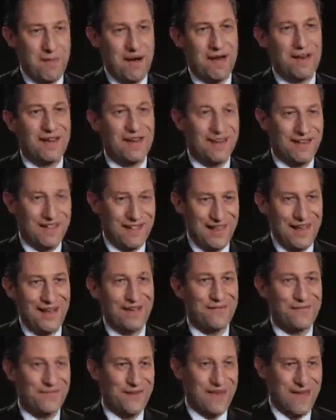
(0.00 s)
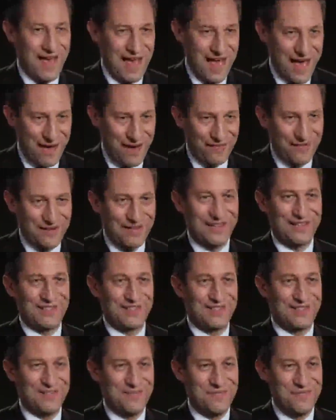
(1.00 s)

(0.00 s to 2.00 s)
my life have it list.